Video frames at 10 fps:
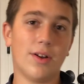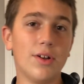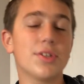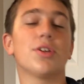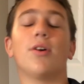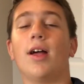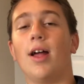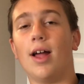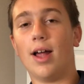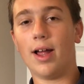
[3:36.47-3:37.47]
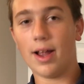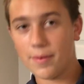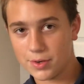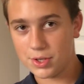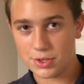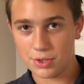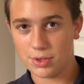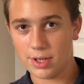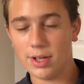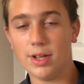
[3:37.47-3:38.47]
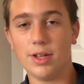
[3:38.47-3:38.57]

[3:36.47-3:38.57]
also after you shoot it,